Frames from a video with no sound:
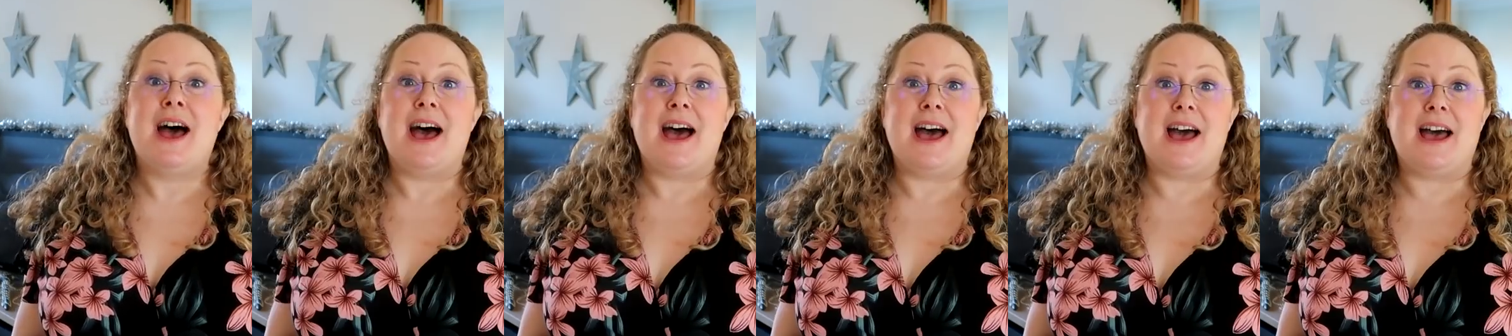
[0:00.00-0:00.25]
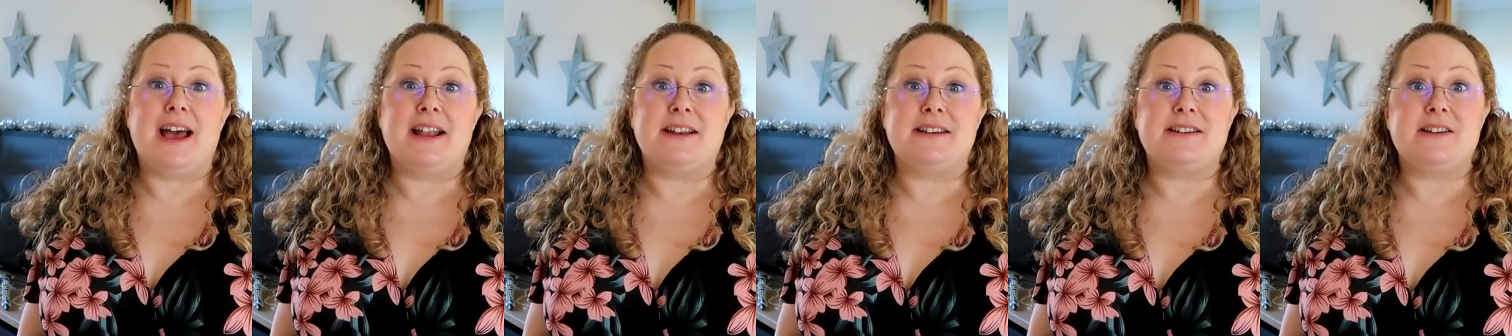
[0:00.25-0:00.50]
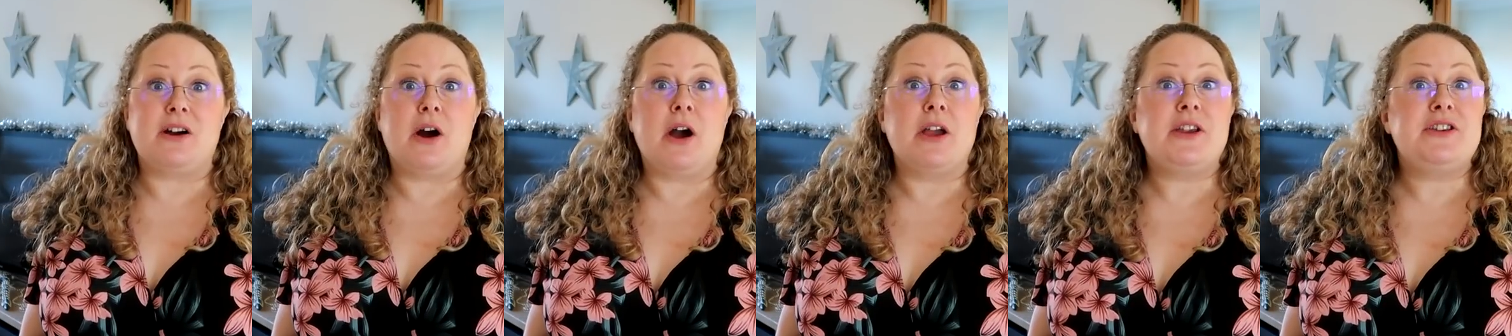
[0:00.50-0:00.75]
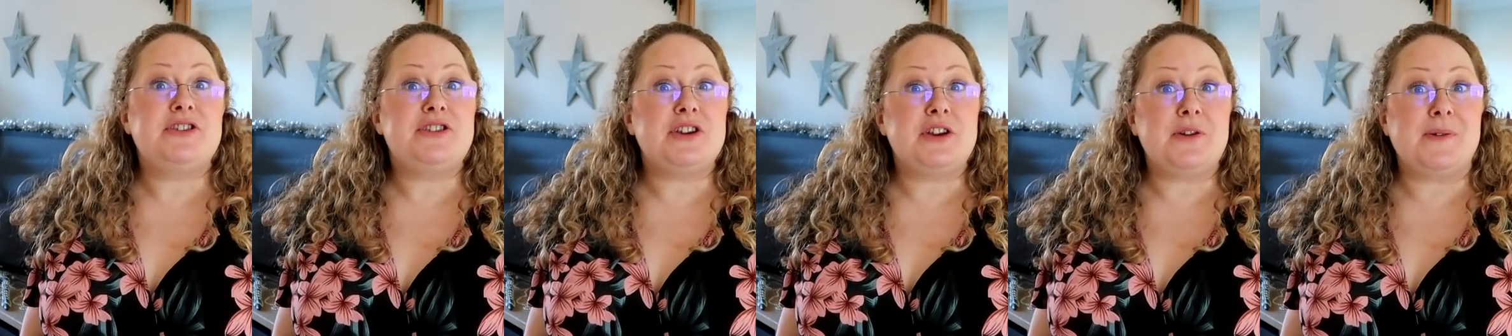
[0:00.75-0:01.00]
and
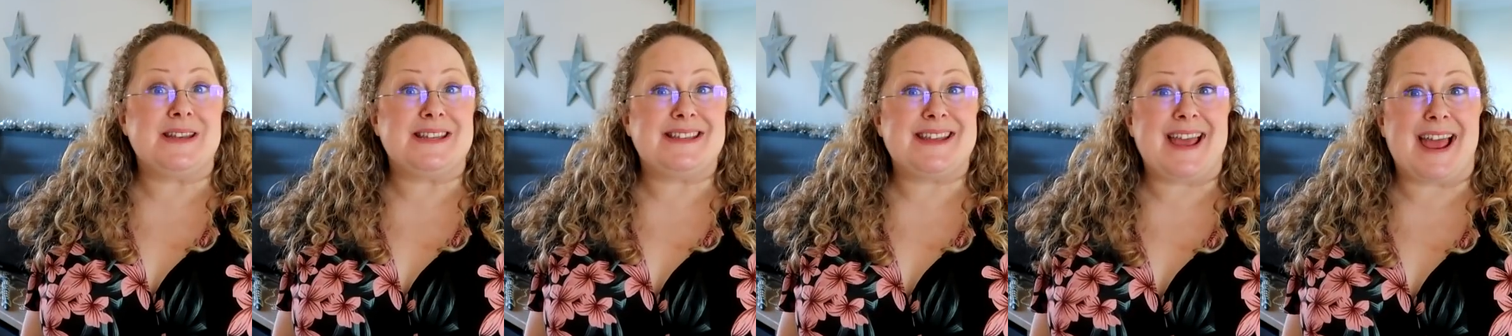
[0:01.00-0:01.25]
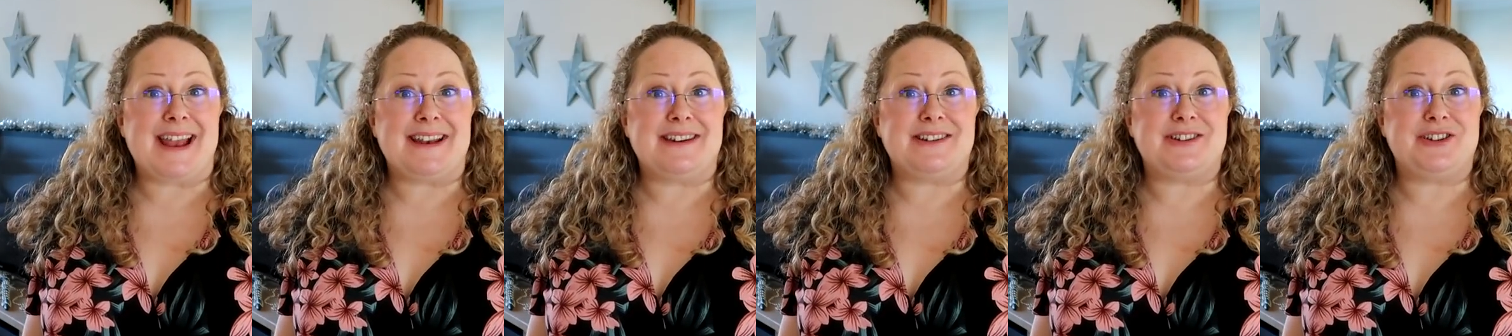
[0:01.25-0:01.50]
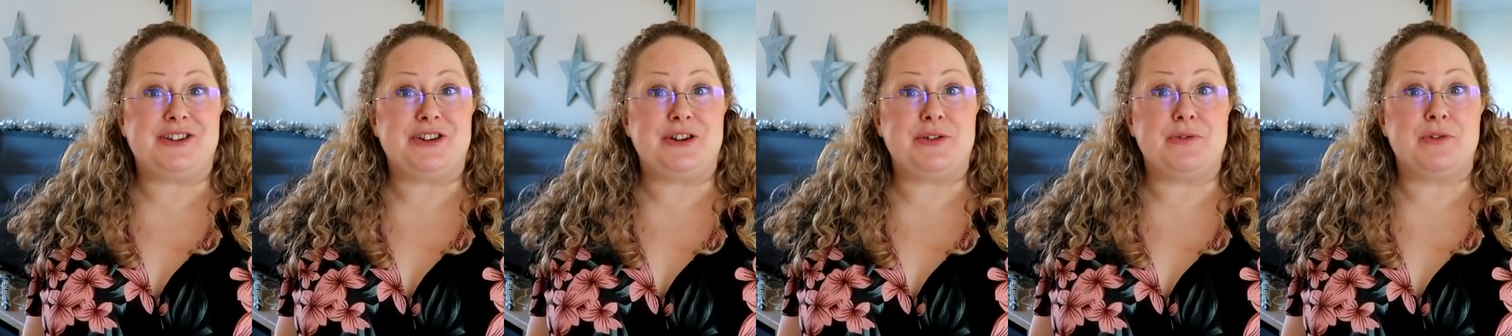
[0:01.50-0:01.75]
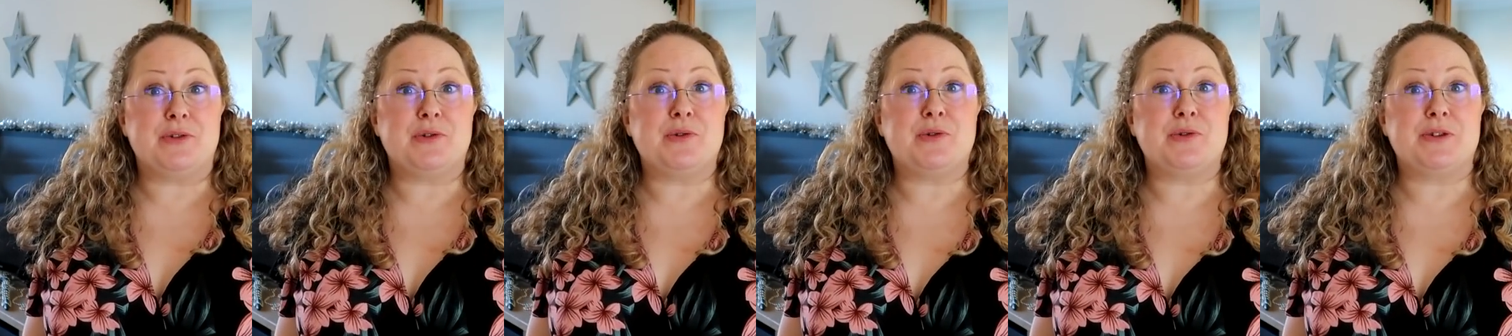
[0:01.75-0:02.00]
I do intend to
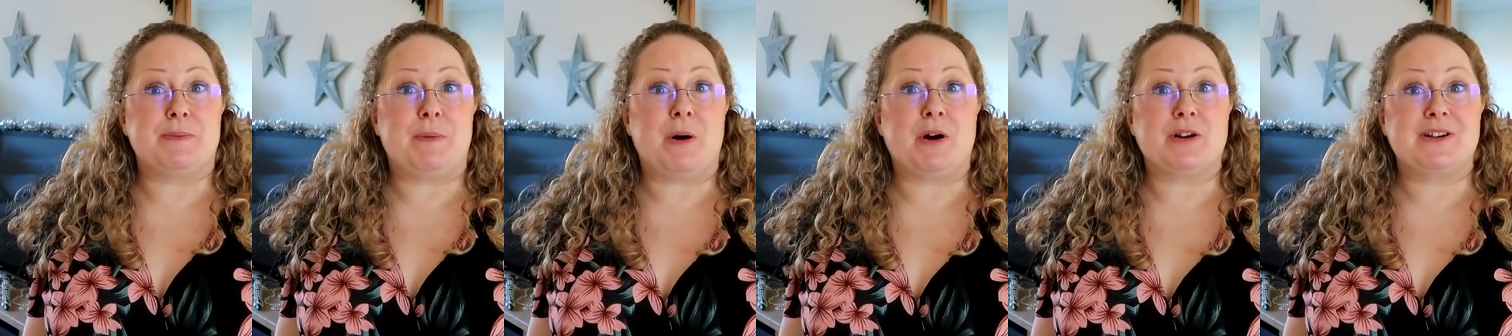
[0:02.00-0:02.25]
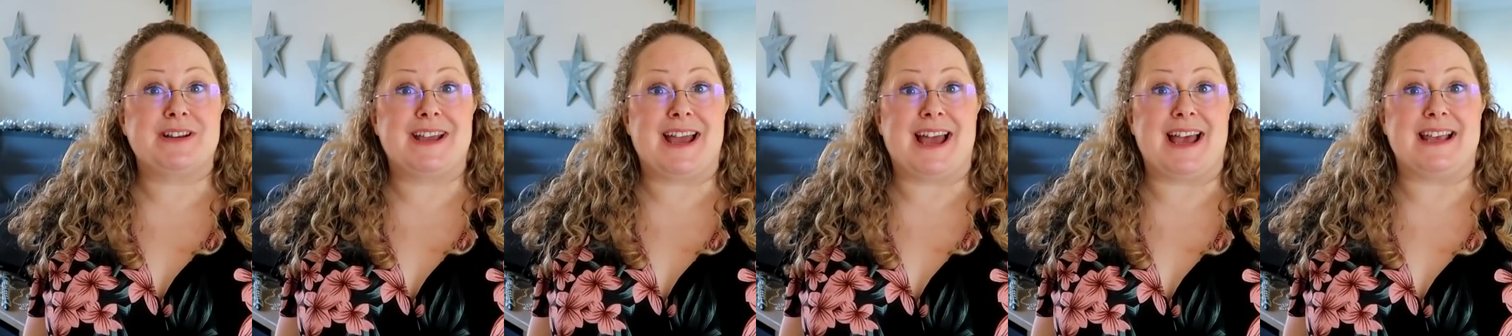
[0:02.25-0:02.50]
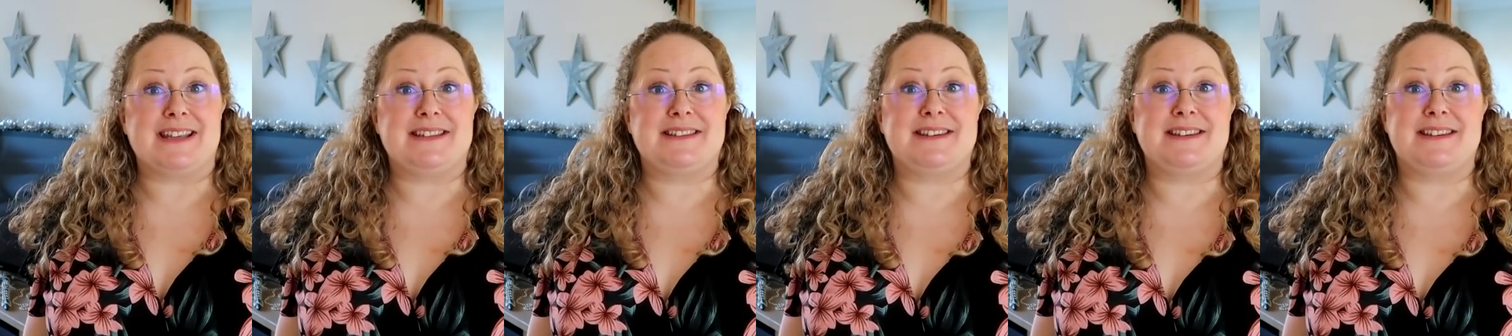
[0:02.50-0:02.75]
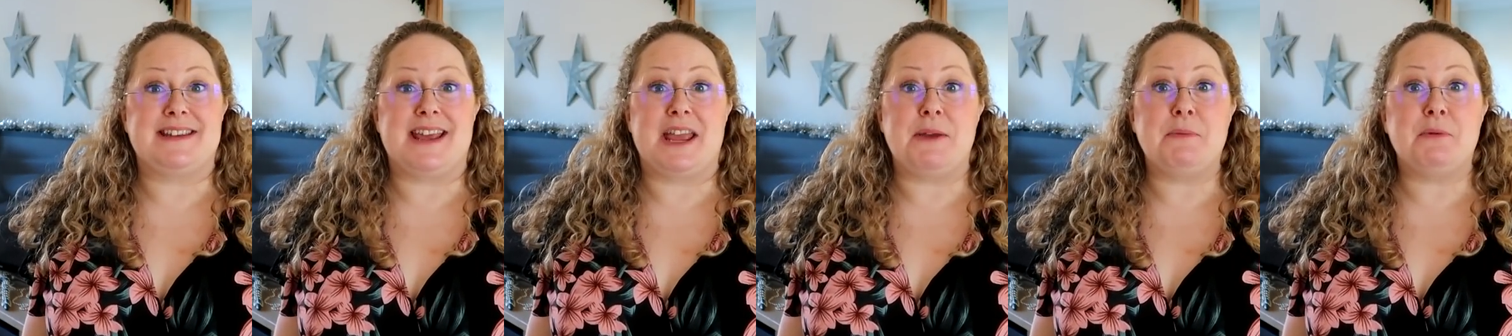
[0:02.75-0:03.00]
record a podcast
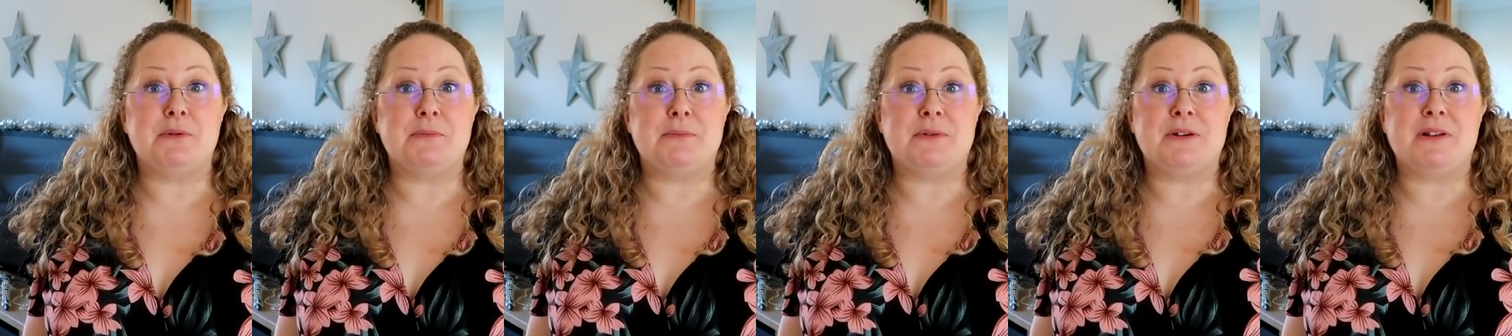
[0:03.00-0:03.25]
today but